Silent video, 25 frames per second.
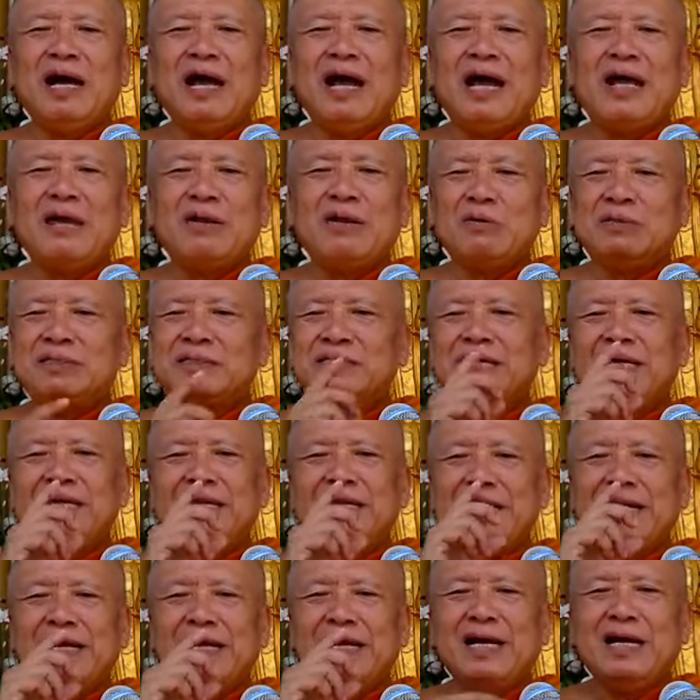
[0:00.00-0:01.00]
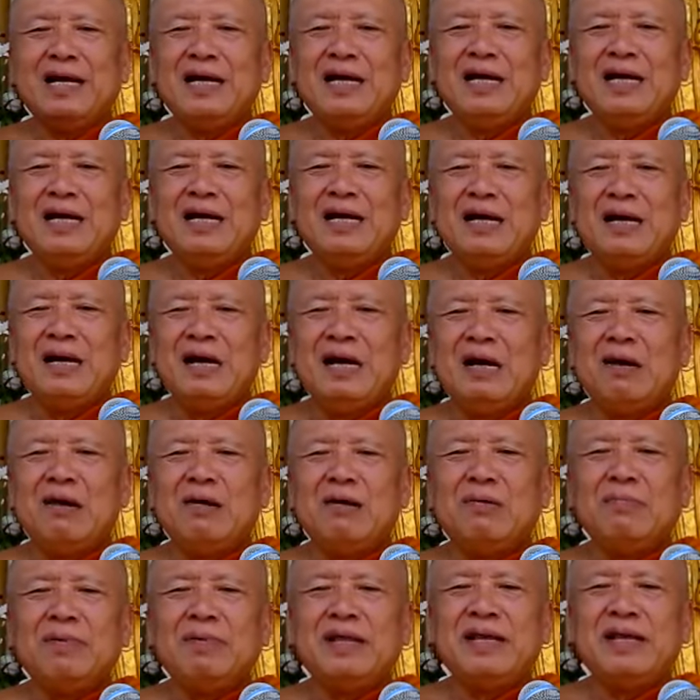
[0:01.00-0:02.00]
and you send here,
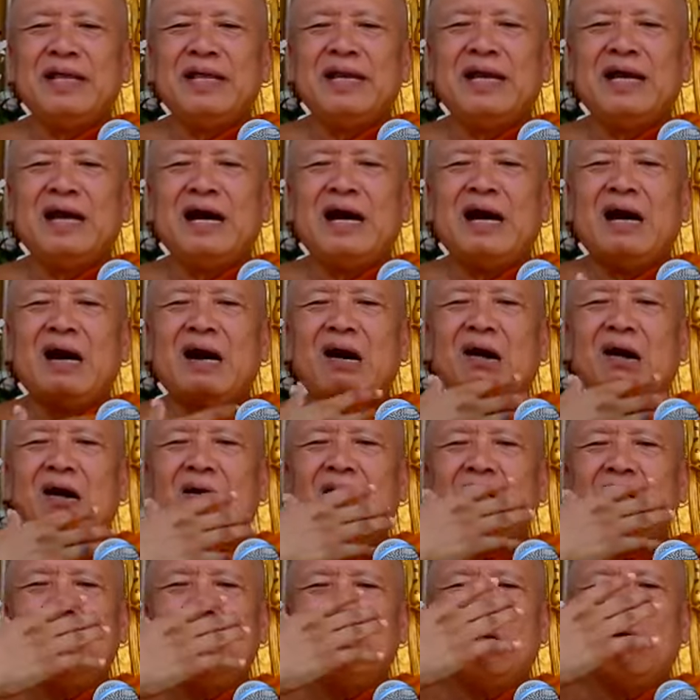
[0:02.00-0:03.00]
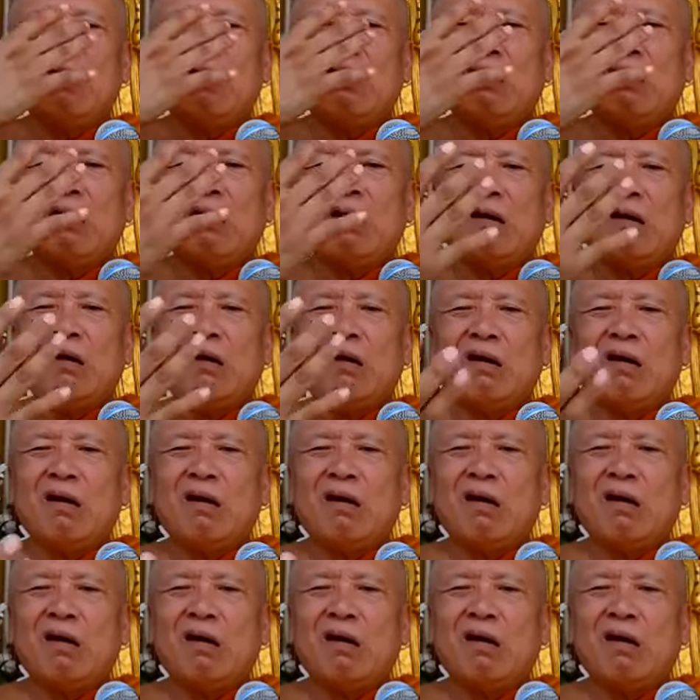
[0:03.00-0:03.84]
breathing out long.